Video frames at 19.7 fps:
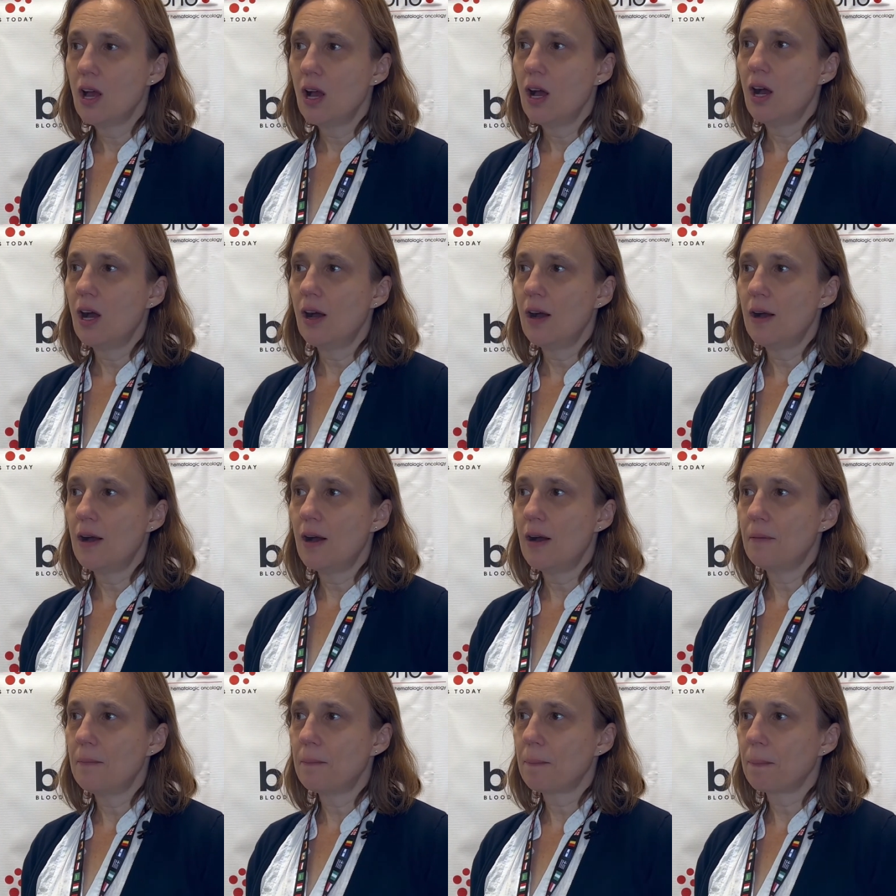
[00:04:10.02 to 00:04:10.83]

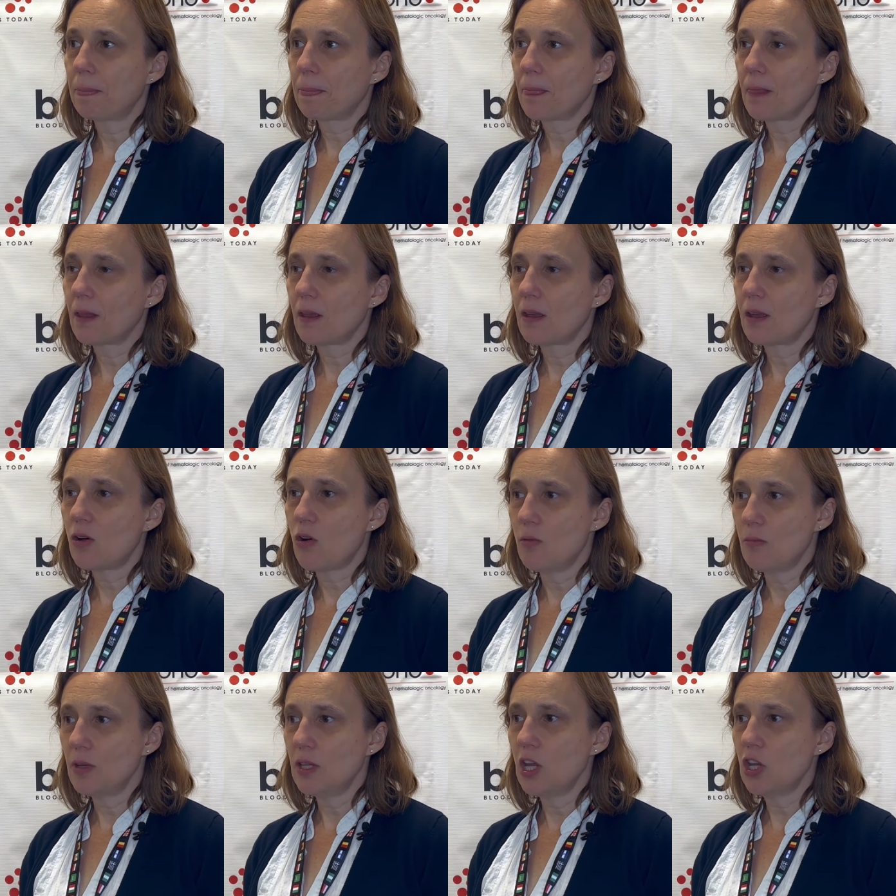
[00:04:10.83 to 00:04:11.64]

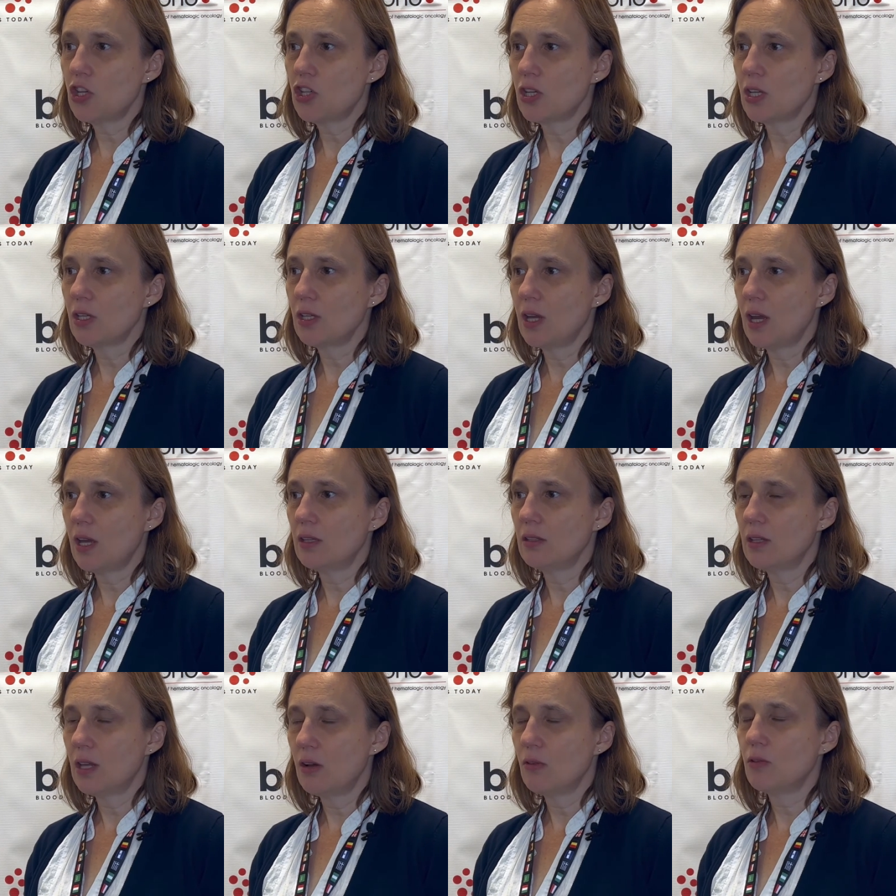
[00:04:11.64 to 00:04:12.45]
combination,
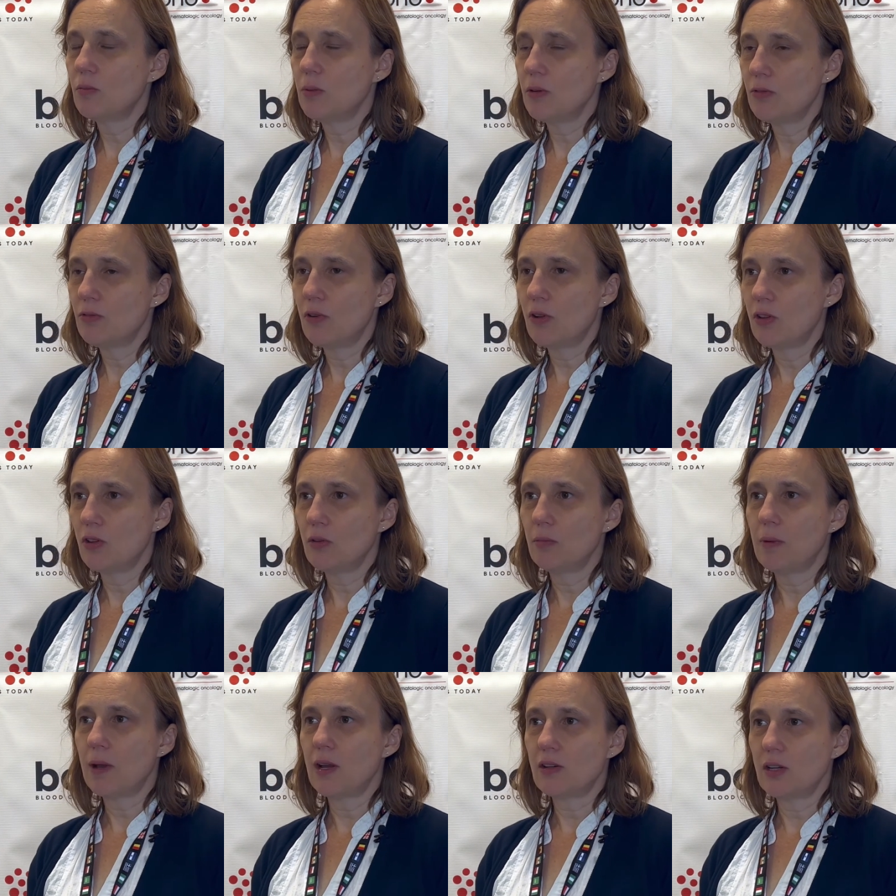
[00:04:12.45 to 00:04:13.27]
and that will be
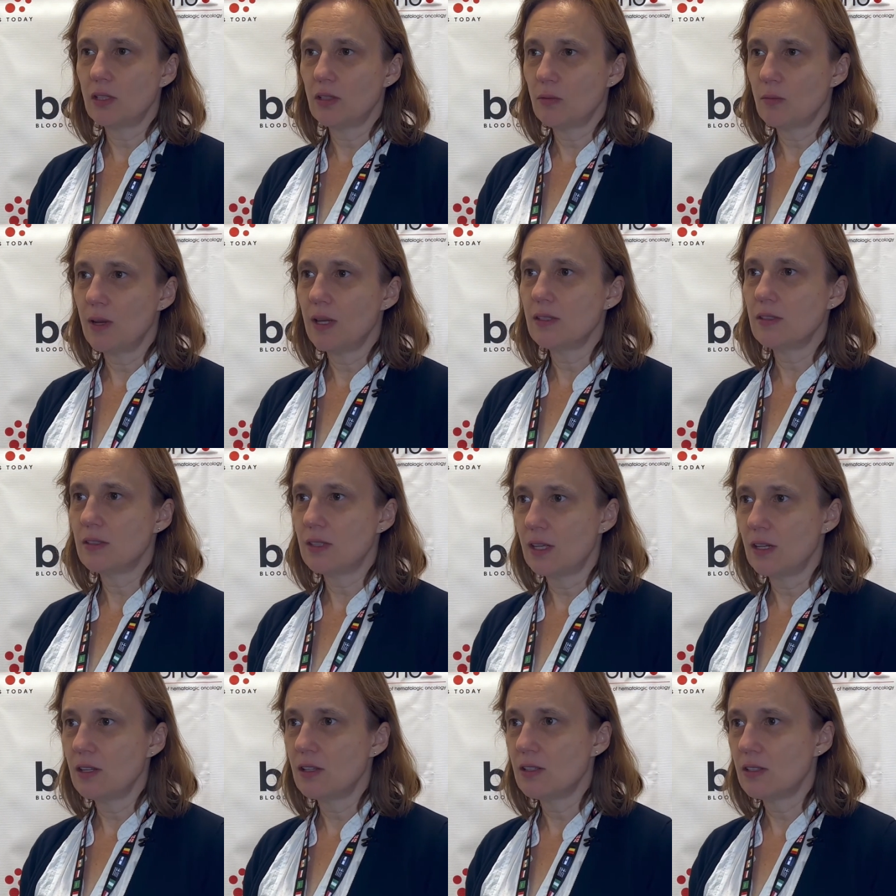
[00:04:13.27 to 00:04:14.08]
followed by randomized
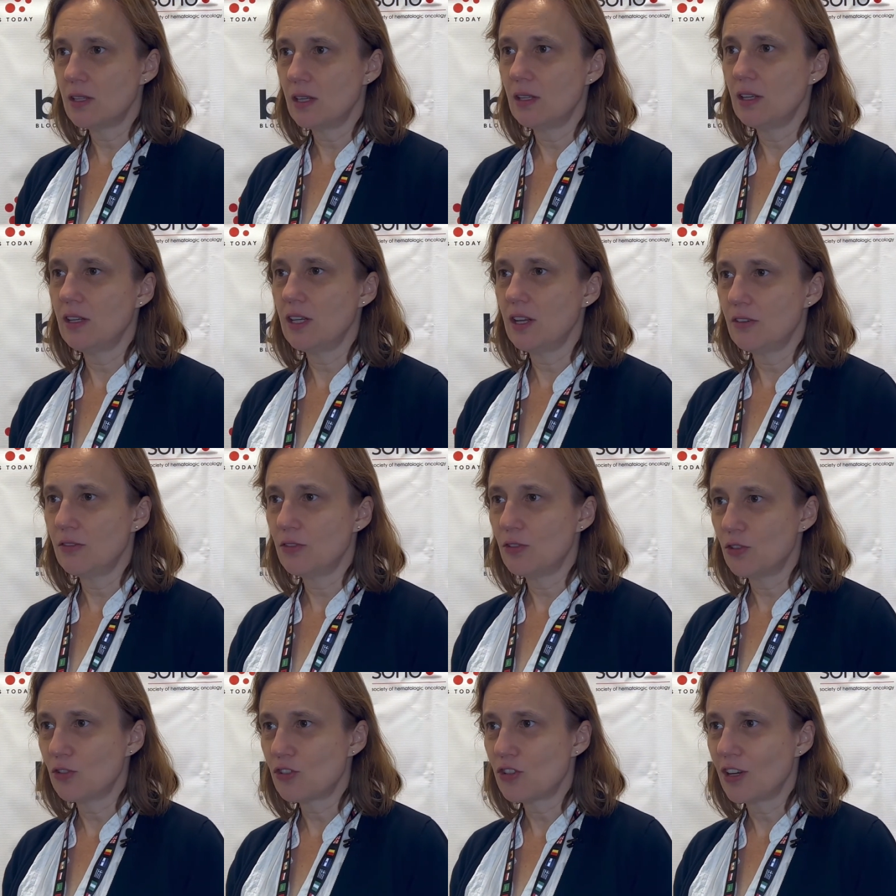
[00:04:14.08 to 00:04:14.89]
studies in the near
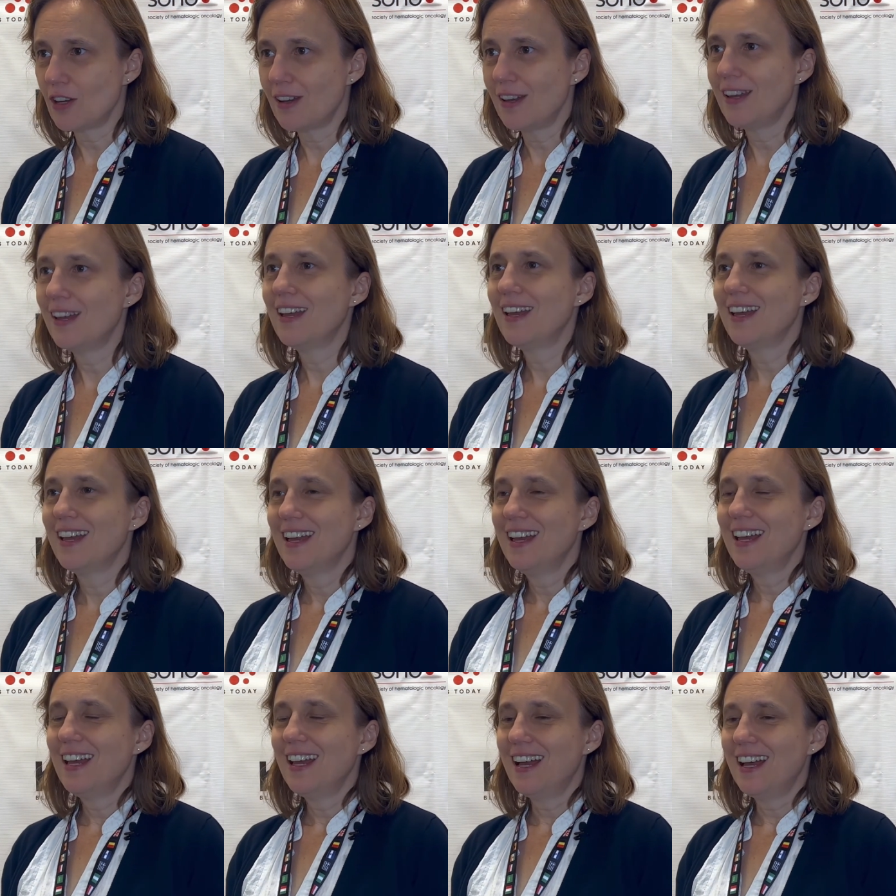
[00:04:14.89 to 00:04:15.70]

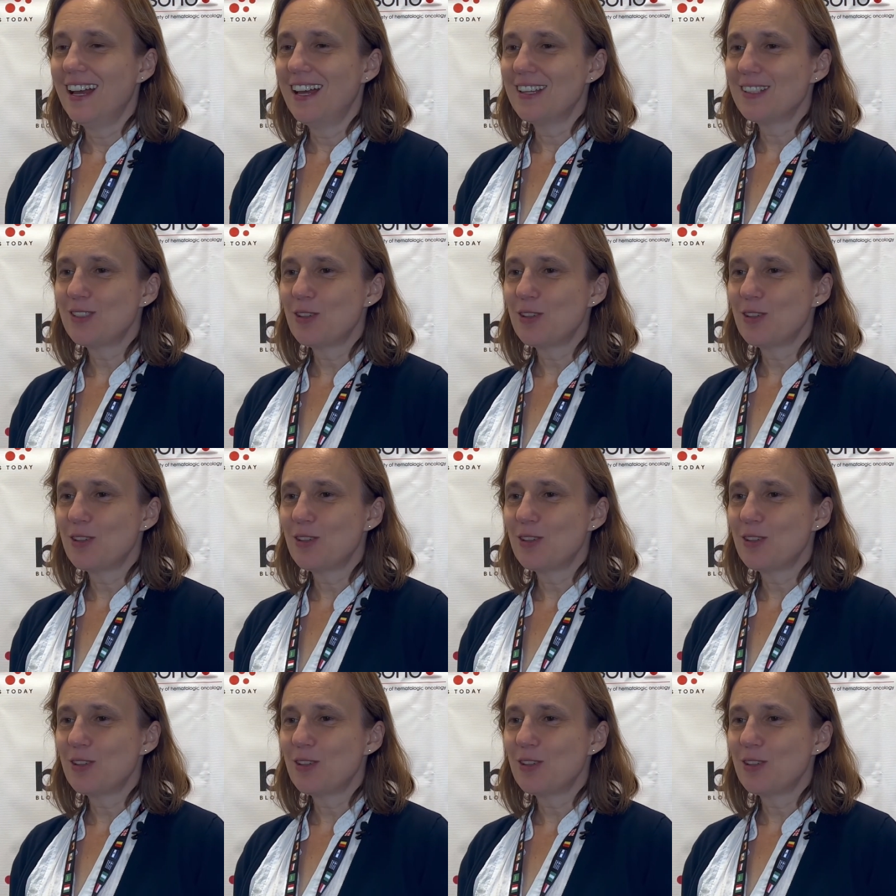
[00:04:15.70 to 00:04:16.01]
future.